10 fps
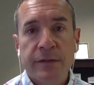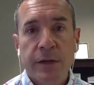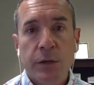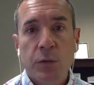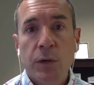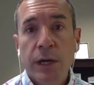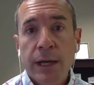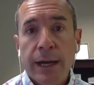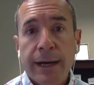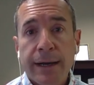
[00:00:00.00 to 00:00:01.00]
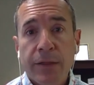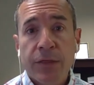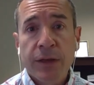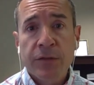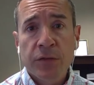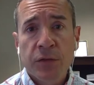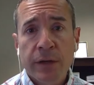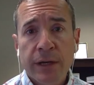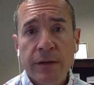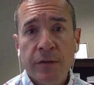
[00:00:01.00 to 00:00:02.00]
So thanks for
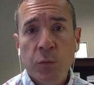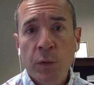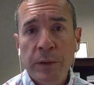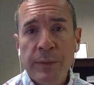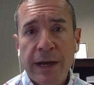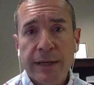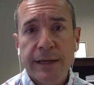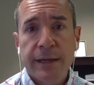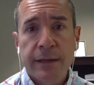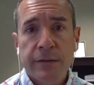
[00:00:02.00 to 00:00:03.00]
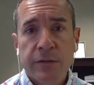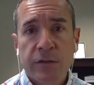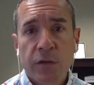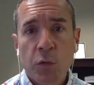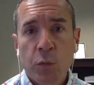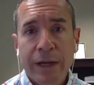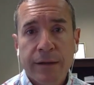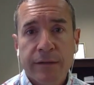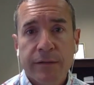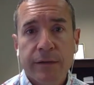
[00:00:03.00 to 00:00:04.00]
joining us. We'll be back in 2
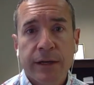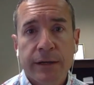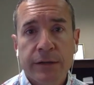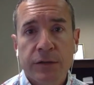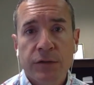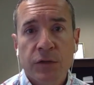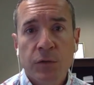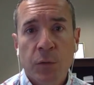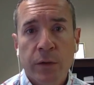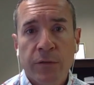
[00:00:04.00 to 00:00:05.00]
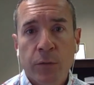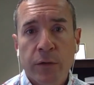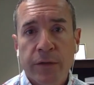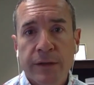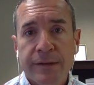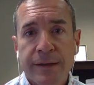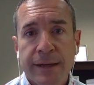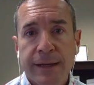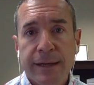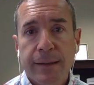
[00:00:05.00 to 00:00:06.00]
weeks, June 24th at
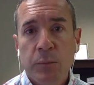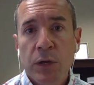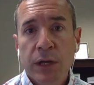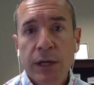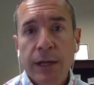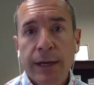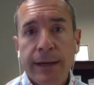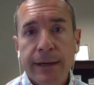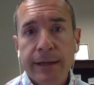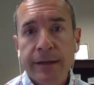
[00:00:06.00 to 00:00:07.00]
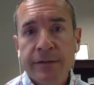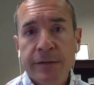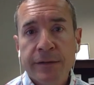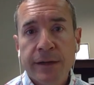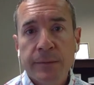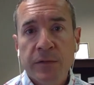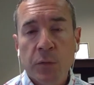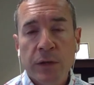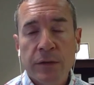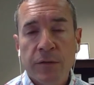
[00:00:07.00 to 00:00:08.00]
10 a.m. Eastern time. So
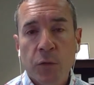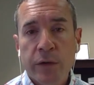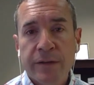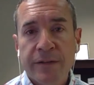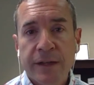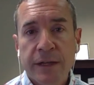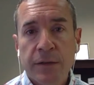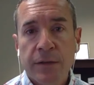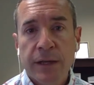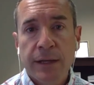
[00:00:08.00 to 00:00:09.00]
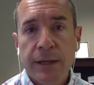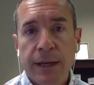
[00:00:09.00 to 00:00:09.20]
we look forward to seeing you then.